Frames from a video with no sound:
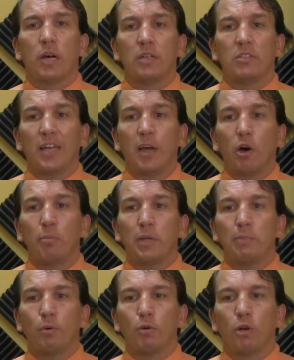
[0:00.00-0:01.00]
to help
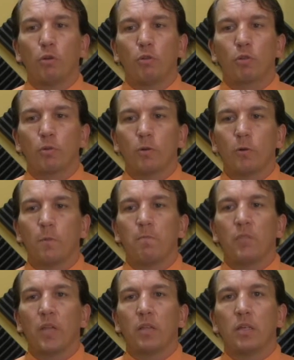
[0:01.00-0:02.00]
people go through
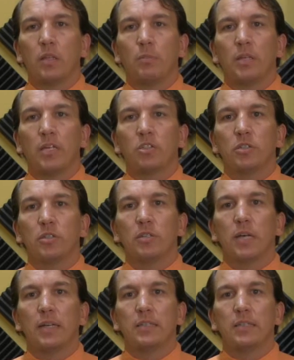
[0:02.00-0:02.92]
the elimination